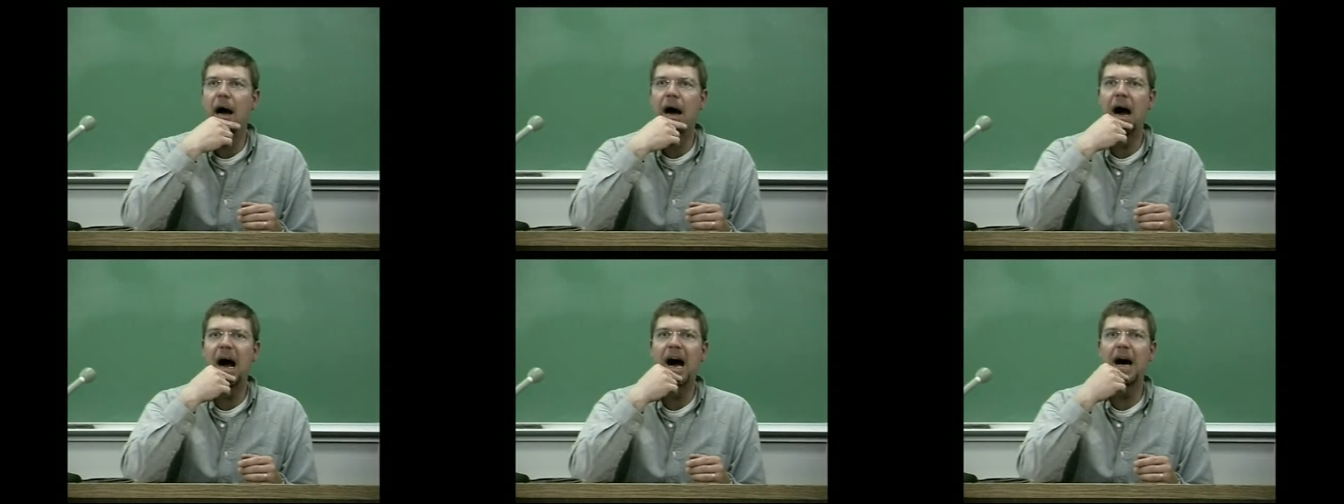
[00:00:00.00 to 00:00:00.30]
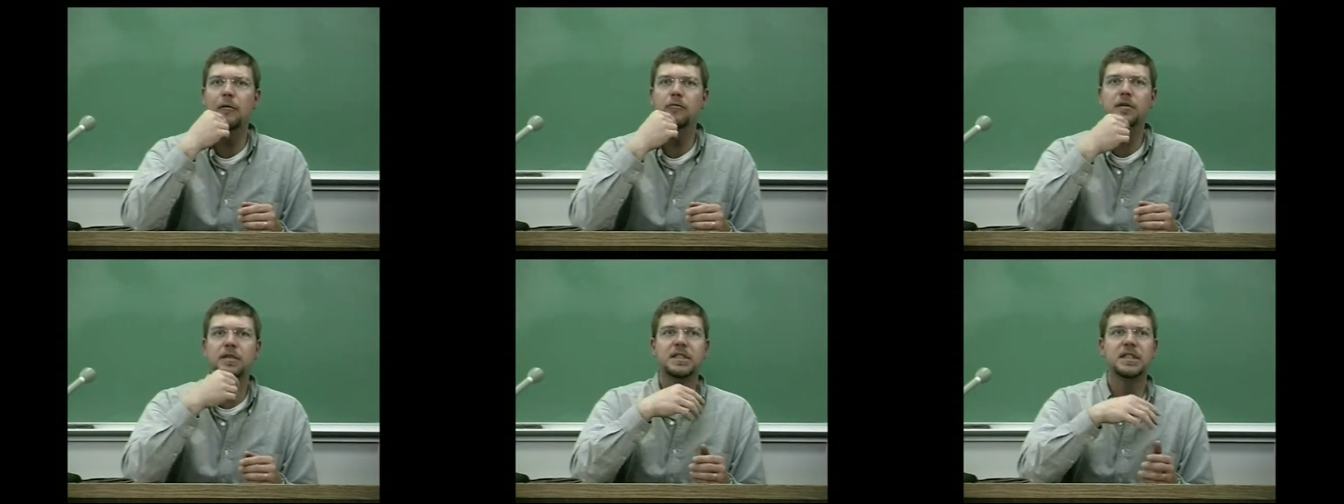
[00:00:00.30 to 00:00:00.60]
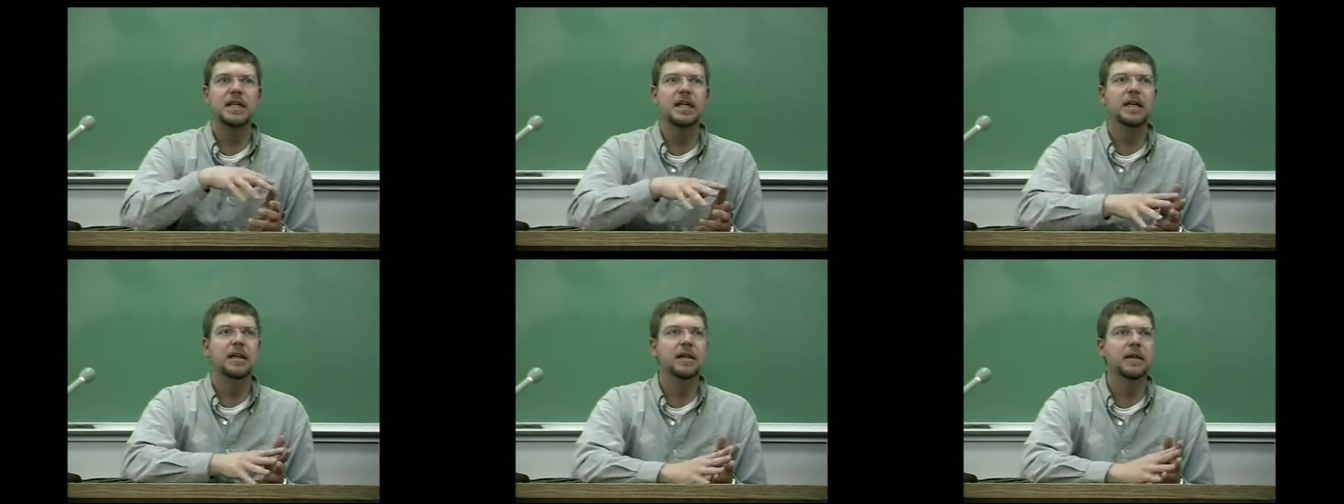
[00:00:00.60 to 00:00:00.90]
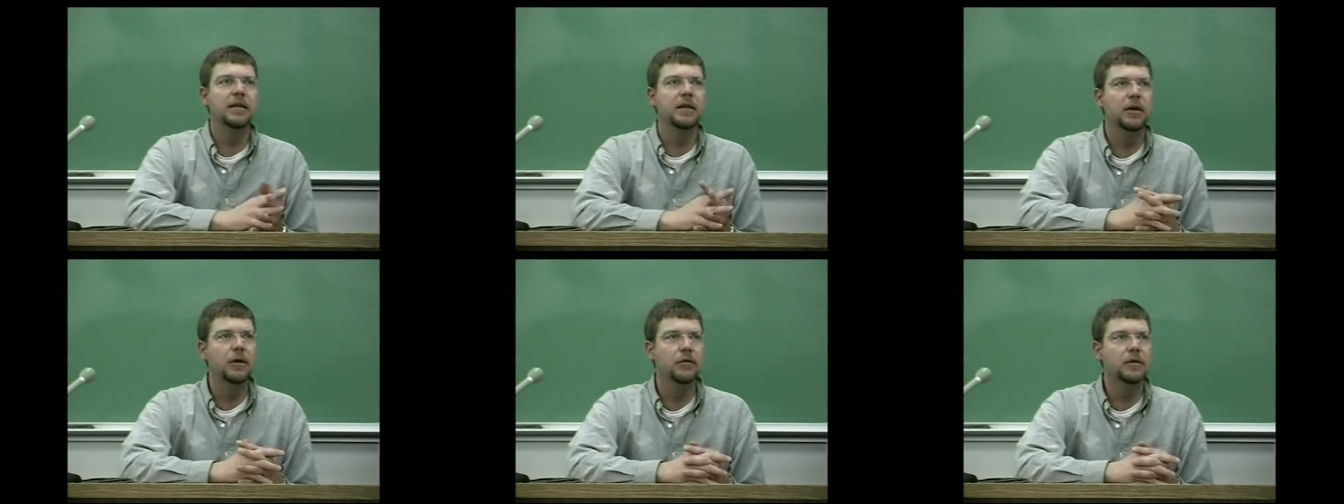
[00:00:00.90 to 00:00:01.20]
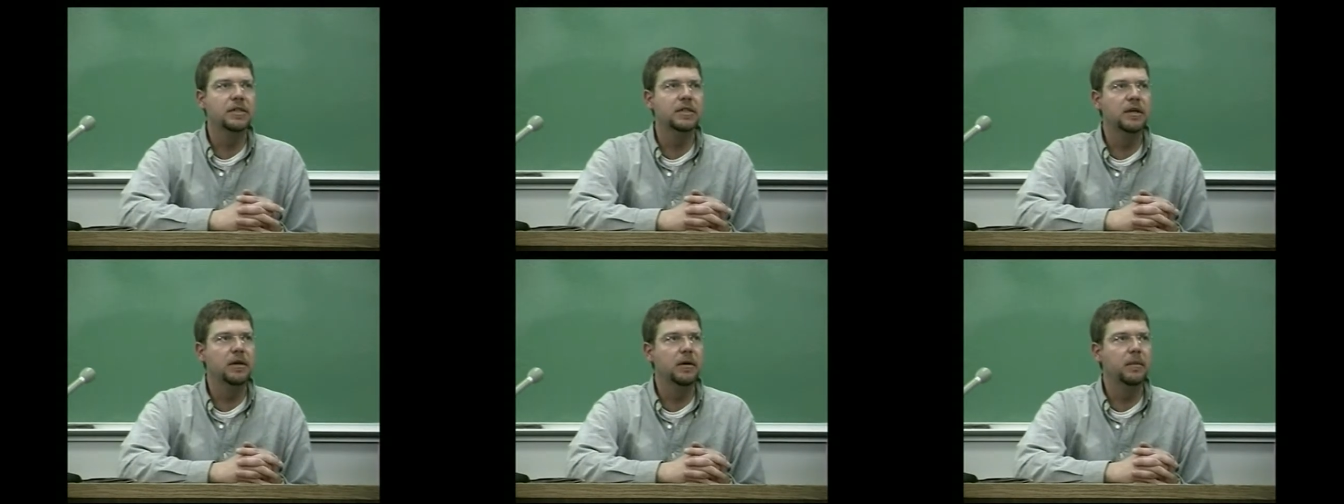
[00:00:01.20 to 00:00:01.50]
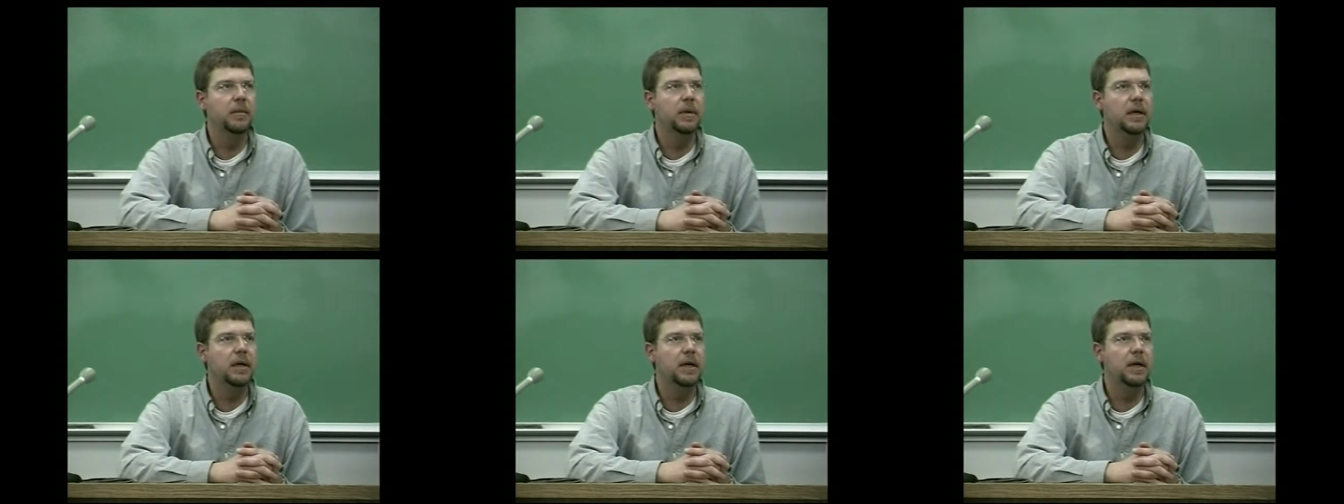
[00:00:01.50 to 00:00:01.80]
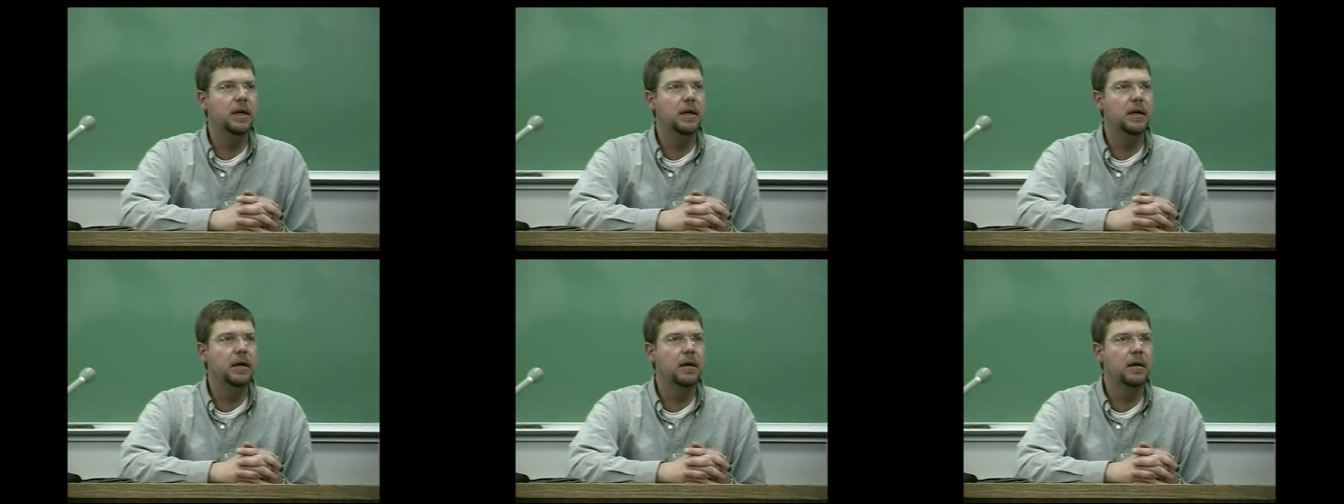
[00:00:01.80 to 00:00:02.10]
I would say that there is going to
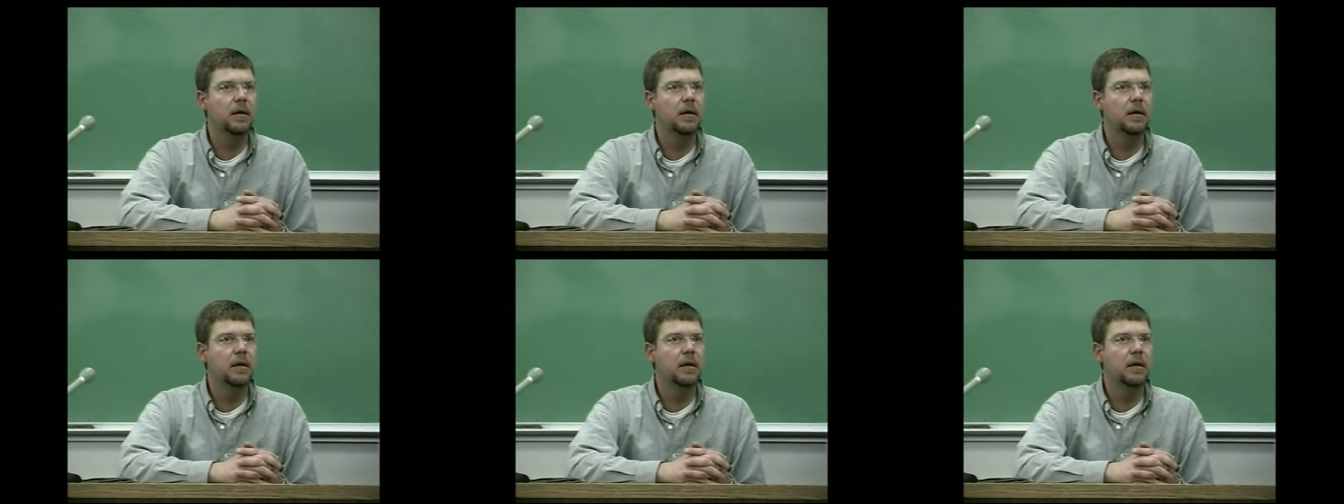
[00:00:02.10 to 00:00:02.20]
be